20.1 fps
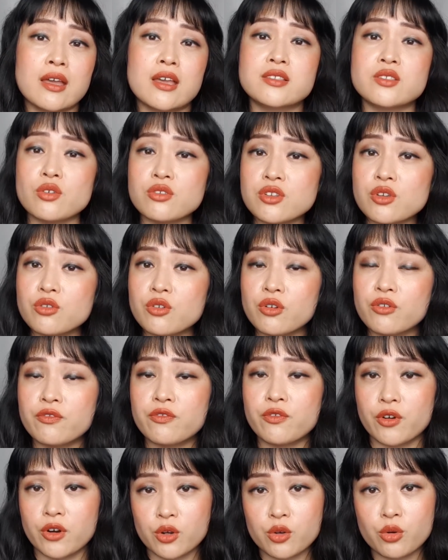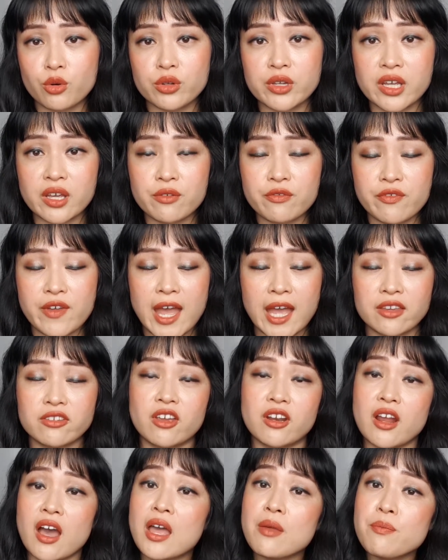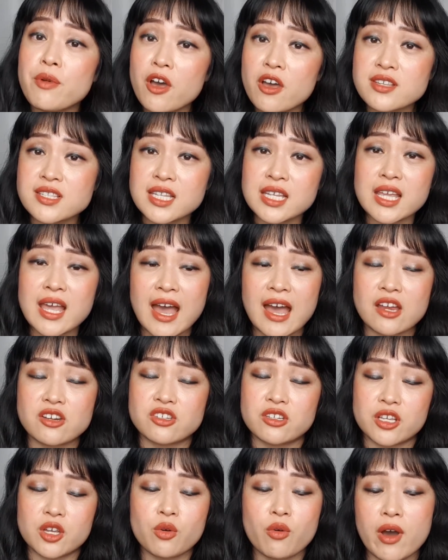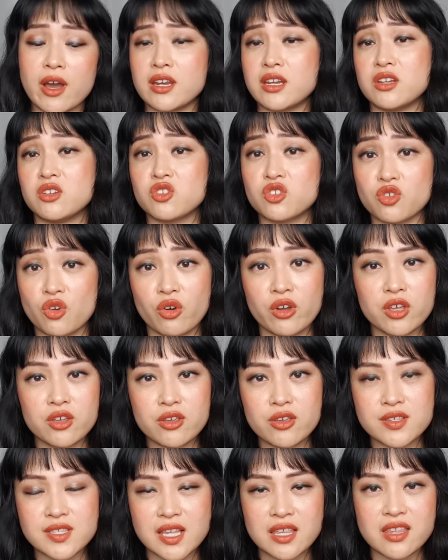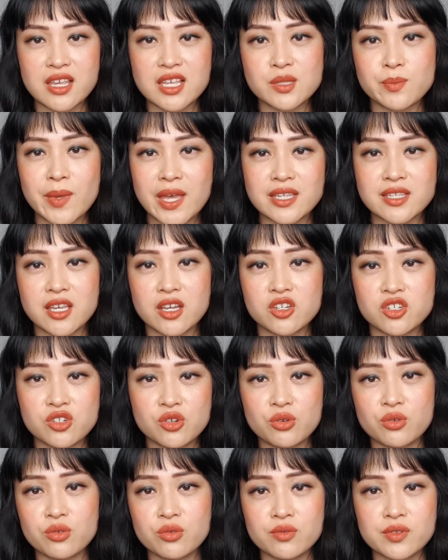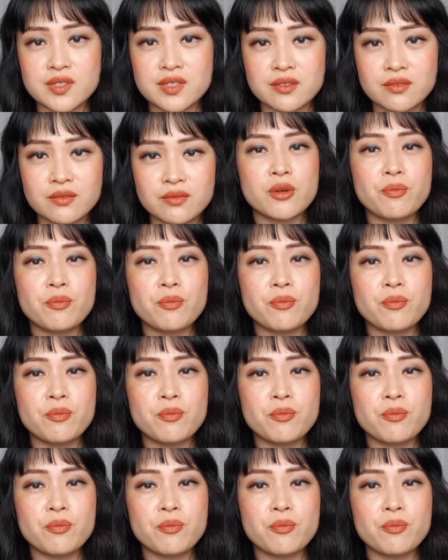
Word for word: It's also good for a cooling effect, and I personally actually quite enjoy using these massage tools.